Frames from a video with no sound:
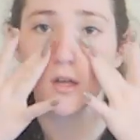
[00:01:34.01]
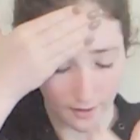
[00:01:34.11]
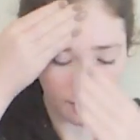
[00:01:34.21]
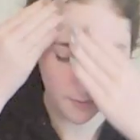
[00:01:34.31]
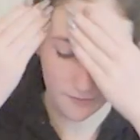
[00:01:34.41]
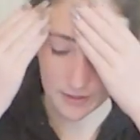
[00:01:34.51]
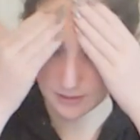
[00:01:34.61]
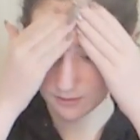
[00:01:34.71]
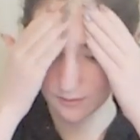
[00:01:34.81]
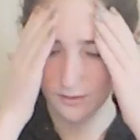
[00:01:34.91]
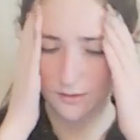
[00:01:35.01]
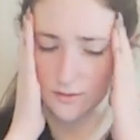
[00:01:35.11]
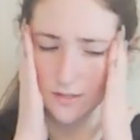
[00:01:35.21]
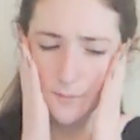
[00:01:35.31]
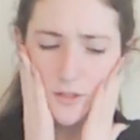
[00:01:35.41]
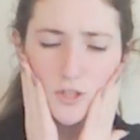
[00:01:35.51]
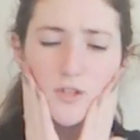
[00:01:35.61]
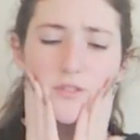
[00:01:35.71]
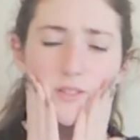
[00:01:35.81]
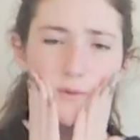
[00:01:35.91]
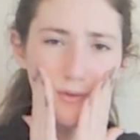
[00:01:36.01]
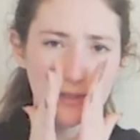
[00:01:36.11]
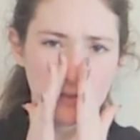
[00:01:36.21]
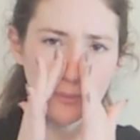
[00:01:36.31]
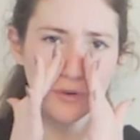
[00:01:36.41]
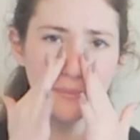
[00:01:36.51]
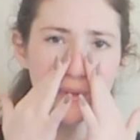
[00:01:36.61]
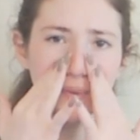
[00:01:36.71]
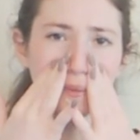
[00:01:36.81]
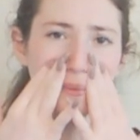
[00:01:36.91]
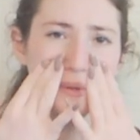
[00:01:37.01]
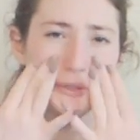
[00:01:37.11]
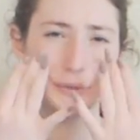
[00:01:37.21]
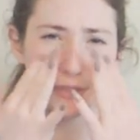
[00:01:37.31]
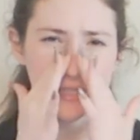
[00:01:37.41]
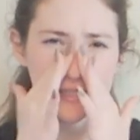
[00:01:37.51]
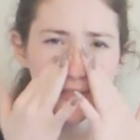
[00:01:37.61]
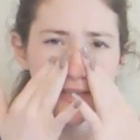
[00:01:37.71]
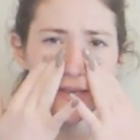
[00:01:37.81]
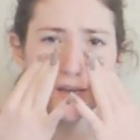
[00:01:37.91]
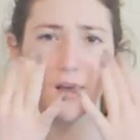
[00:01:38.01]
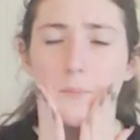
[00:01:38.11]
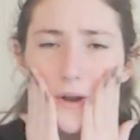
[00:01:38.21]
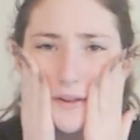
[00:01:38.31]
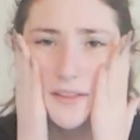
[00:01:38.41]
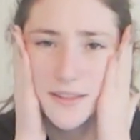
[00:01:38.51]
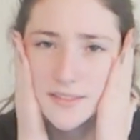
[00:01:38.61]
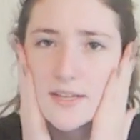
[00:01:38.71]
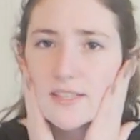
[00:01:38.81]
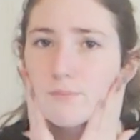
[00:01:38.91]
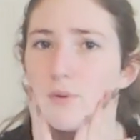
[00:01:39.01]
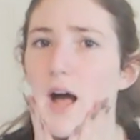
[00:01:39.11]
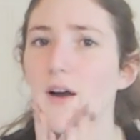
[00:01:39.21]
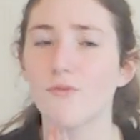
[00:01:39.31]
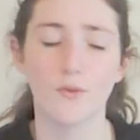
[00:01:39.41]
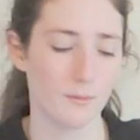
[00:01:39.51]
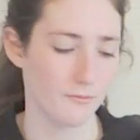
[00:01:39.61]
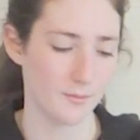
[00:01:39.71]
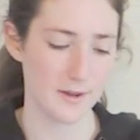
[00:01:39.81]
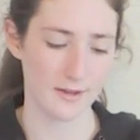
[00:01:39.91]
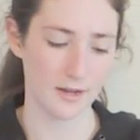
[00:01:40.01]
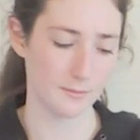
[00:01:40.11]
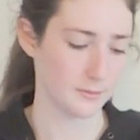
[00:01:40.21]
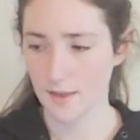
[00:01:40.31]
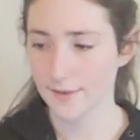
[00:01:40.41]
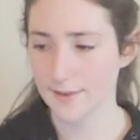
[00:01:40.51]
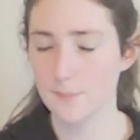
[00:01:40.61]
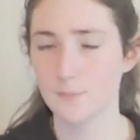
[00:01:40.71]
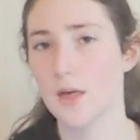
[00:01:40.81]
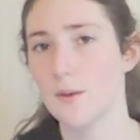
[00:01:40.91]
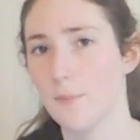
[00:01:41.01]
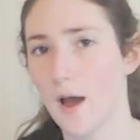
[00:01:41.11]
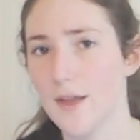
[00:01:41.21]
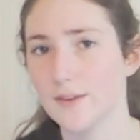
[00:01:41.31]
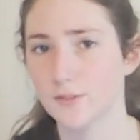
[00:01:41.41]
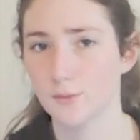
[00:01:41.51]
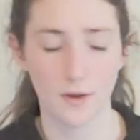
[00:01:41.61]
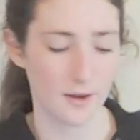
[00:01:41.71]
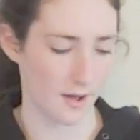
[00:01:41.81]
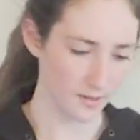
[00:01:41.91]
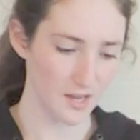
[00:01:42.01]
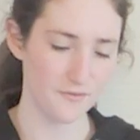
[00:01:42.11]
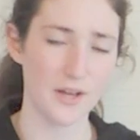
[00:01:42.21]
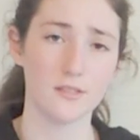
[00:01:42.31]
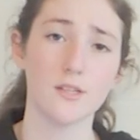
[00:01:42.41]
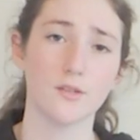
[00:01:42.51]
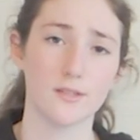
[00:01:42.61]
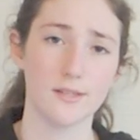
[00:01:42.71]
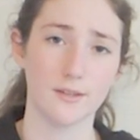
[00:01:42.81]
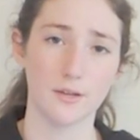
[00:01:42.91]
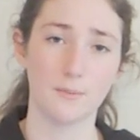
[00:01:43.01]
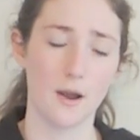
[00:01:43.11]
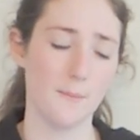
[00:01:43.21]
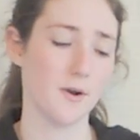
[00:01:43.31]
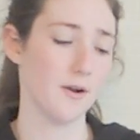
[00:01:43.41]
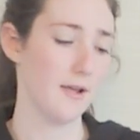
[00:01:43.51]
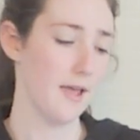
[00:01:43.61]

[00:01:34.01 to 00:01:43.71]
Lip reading: Now my face feels, I'm not sure if smooth is the word, maybe a little bit more greasy. Apparently that's a nice platform for makeup. Keep that in mind when investing or stealing your primer.